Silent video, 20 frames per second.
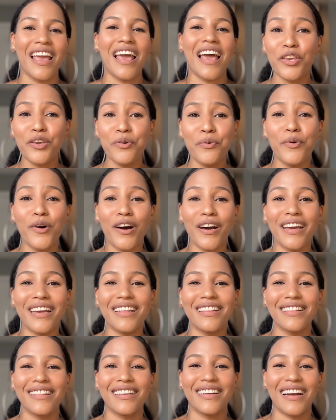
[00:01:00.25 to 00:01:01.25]
you are
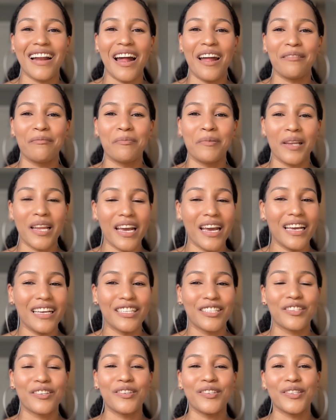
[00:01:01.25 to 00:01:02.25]
in the right
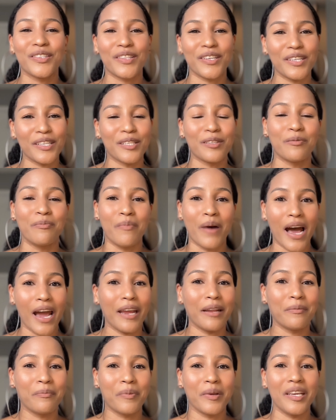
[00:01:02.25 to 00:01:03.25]
place, because this
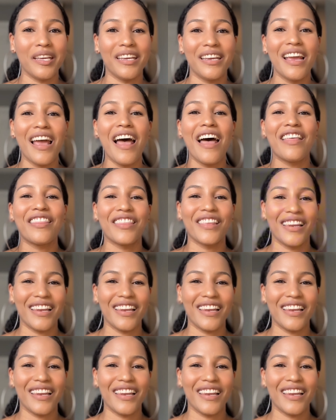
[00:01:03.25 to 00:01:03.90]
might be the